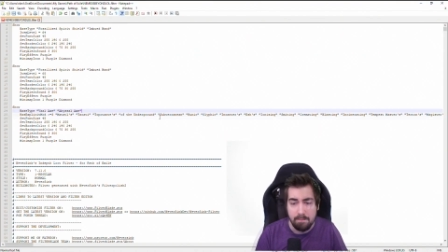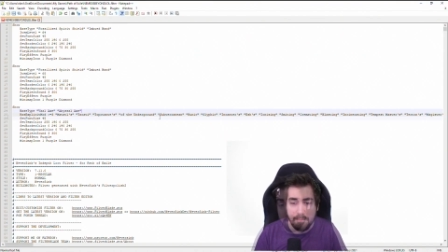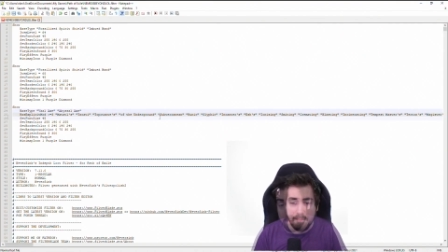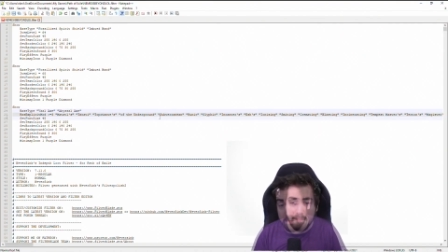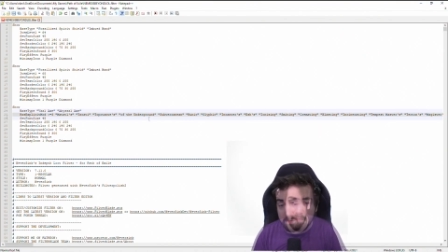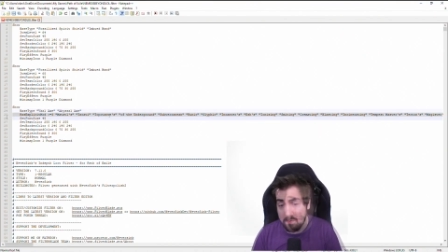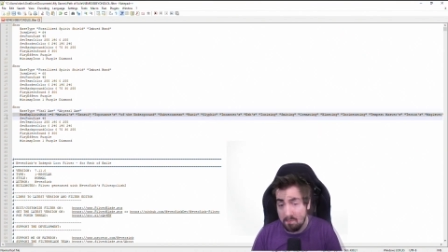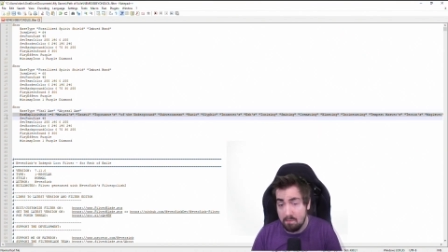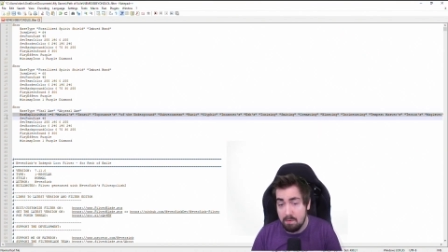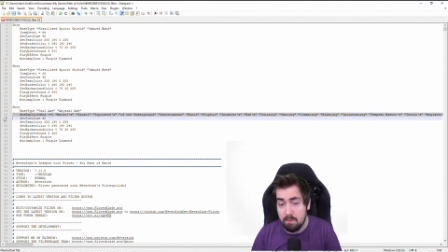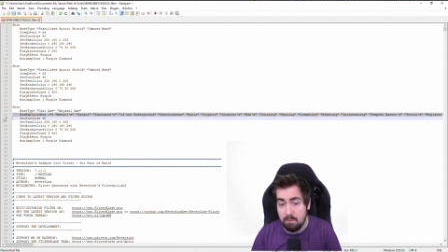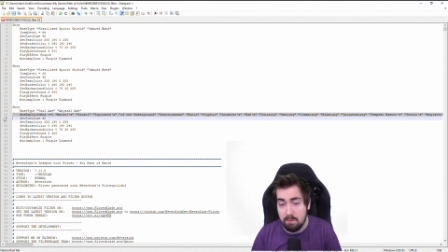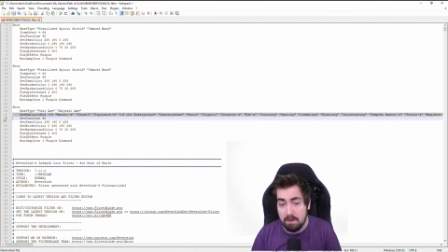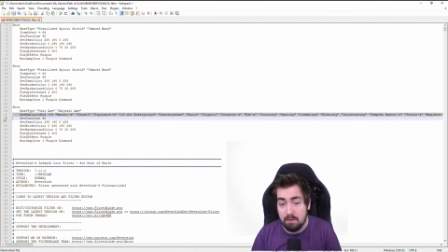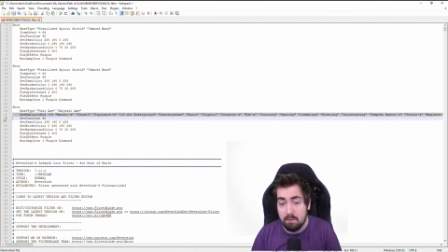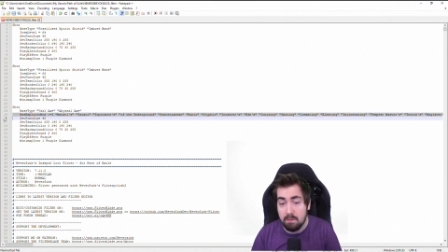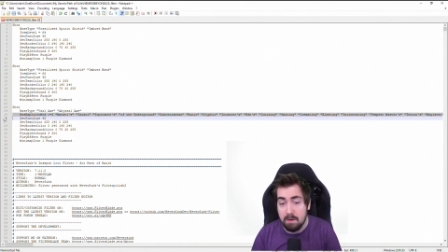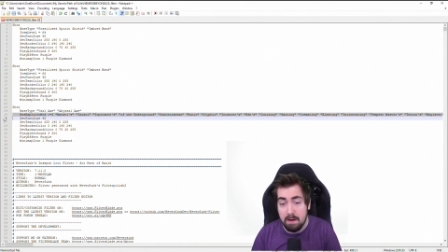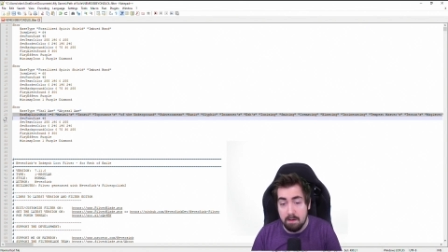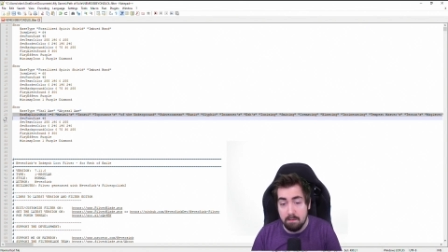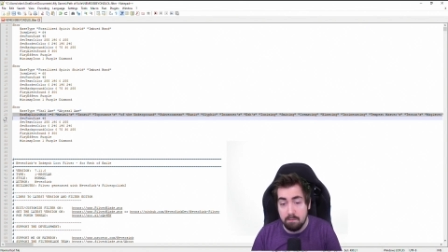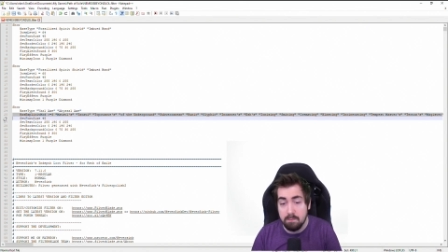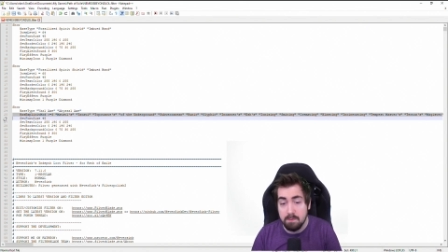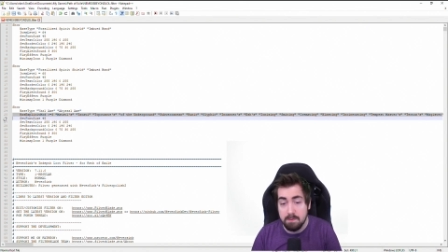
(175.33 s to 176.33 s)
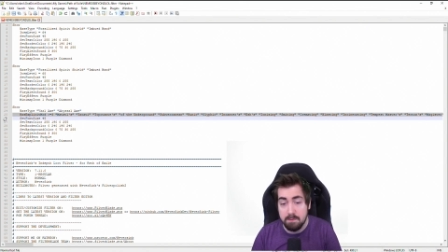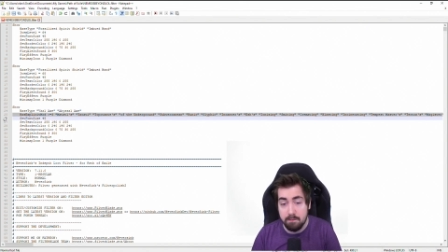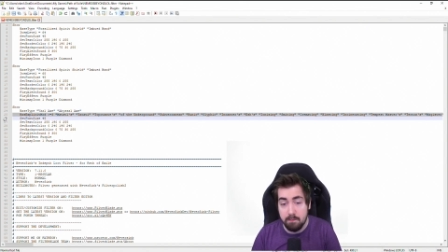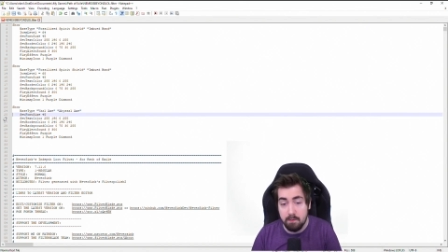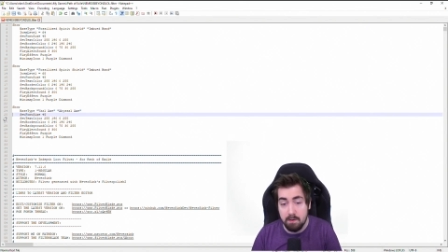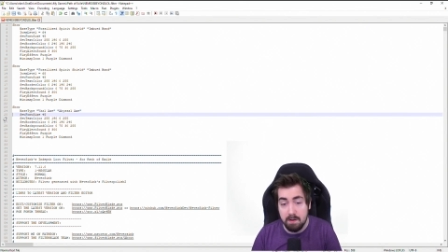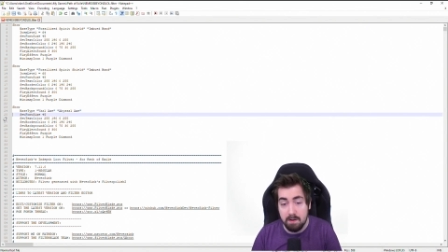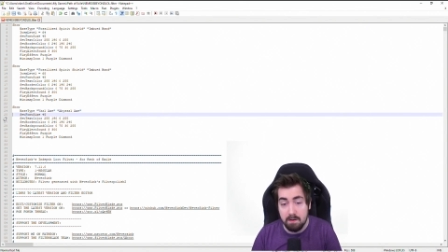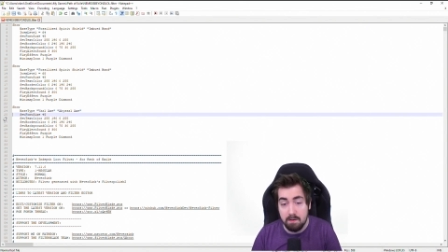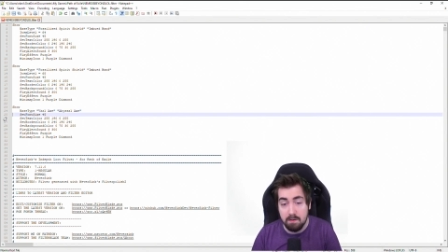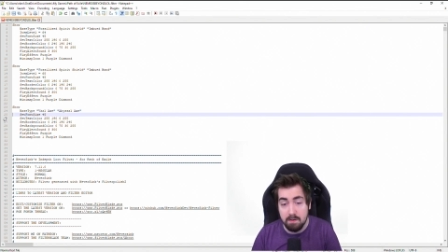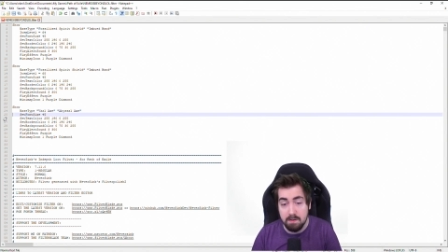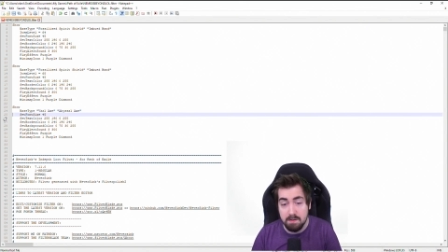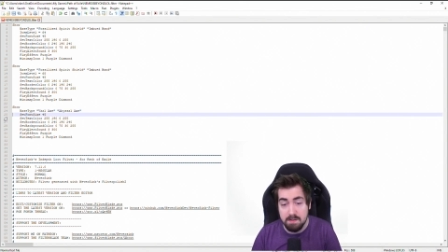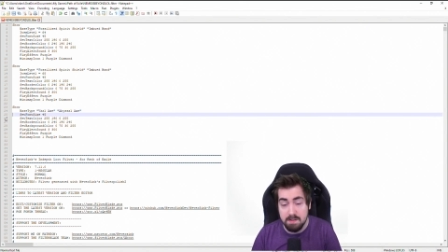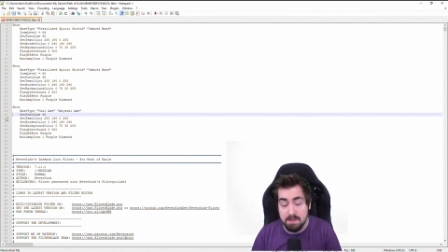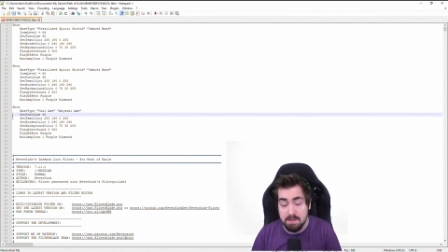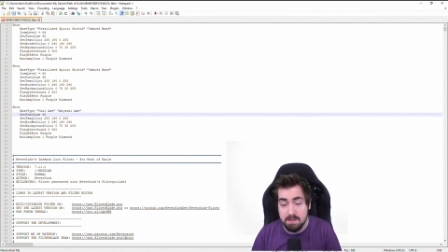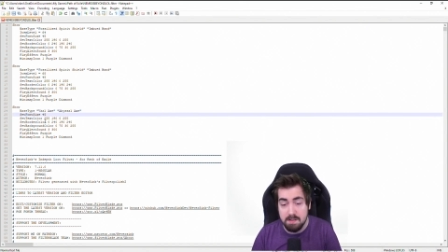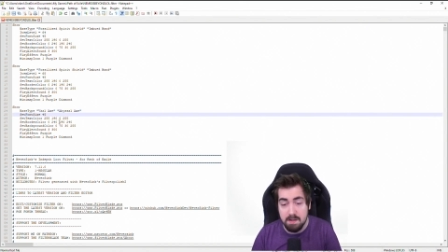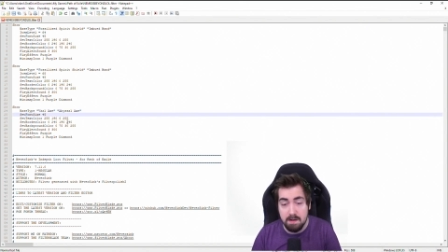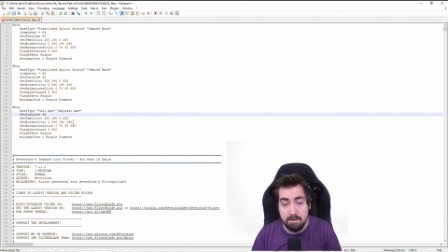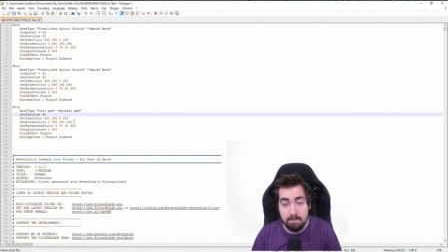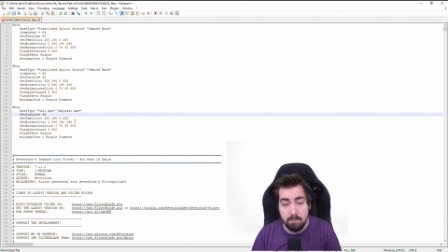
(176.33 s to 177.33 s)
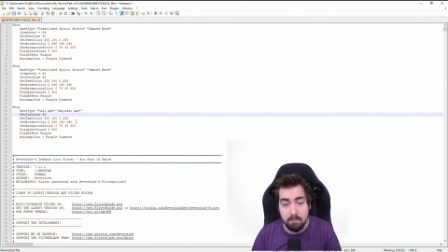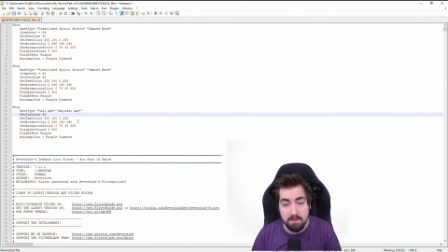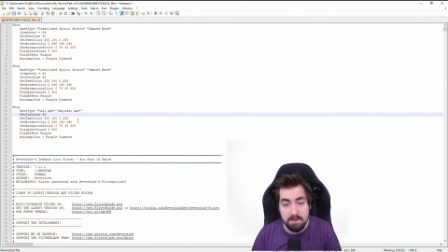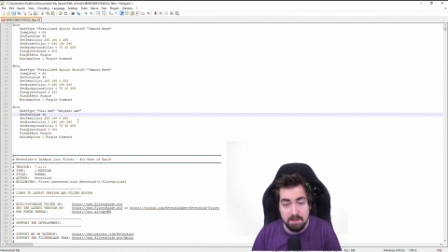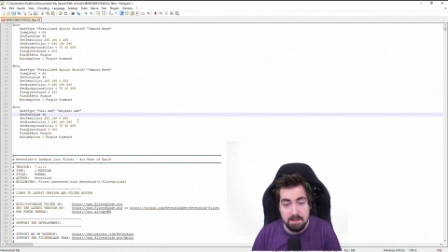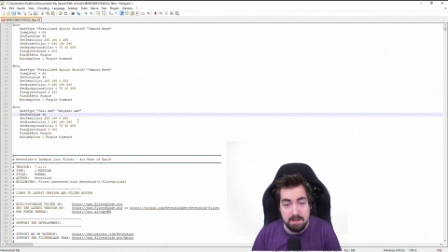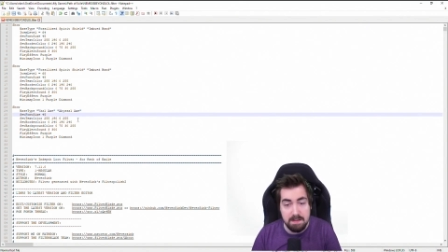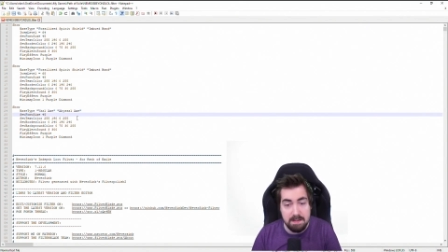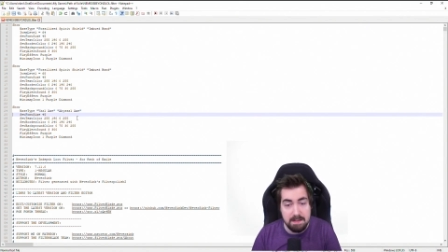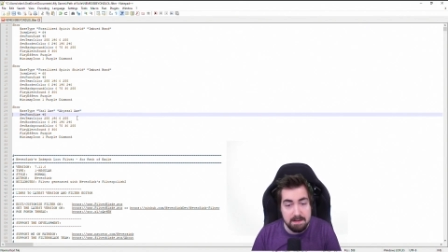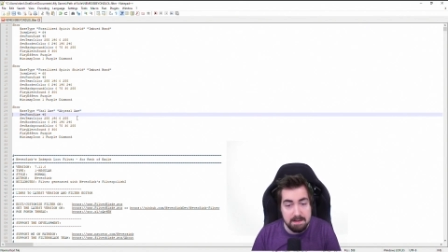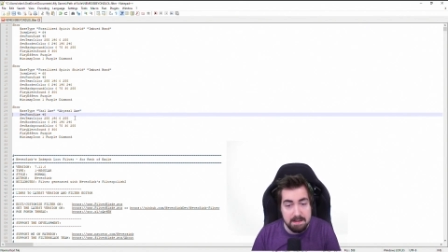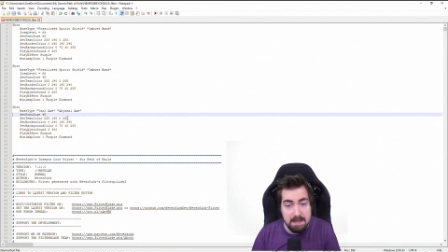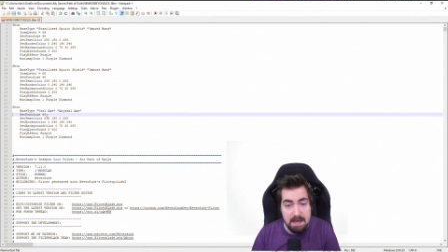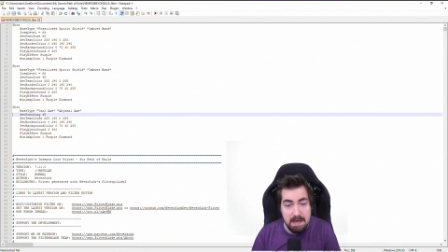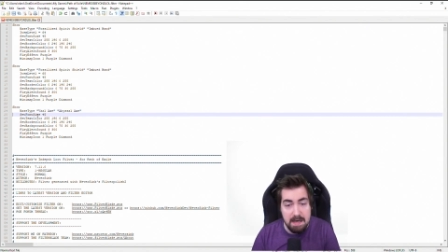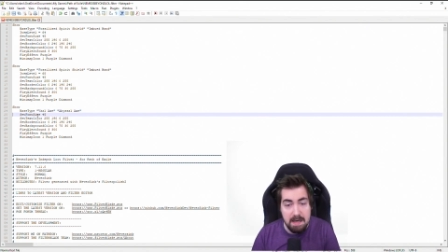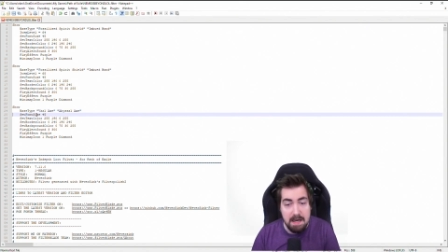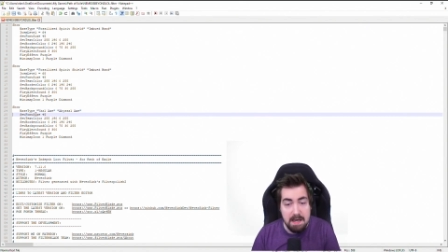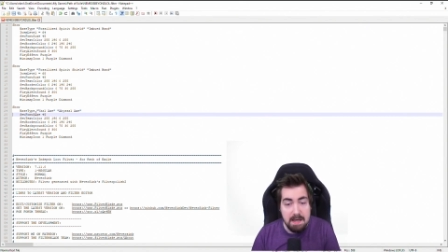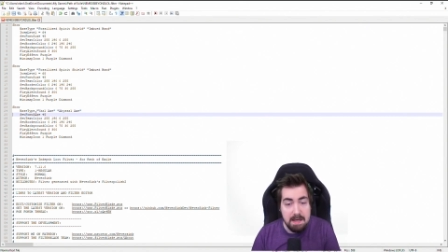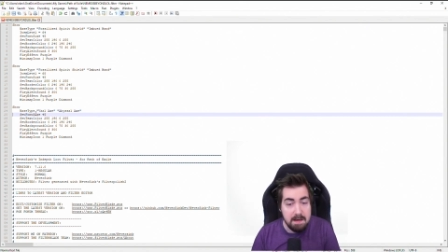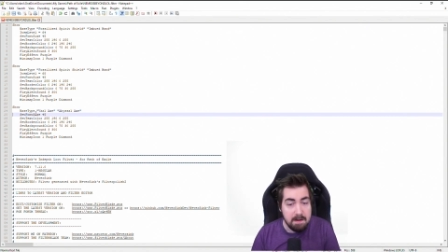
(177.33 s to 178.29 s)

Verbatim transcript: So what we grabbed was for incursion stuff. We'll delete that.